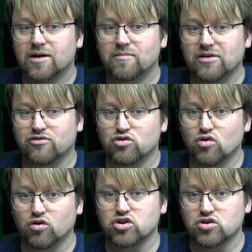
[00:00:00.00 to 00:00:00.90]
if you're
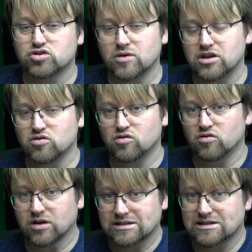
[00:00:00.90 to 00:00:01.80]
not new to it and
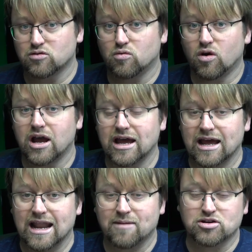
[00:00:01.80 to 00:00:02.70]
you're still quite
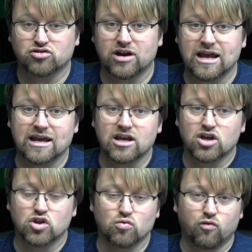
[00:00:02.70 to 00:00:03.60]
an amateur at it,
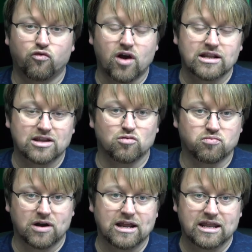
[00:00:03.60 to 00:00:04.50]
you will find that you'll
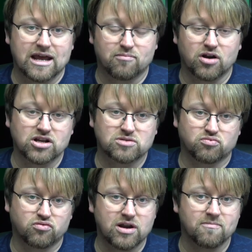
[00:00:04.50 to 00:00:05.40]
break the airbrush
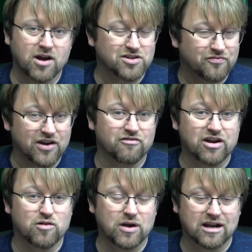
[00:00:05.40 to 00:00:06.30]
pretty much
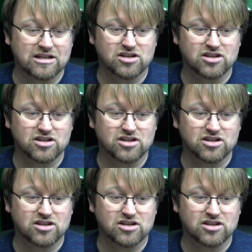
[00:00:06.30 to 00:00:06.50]
very quickly.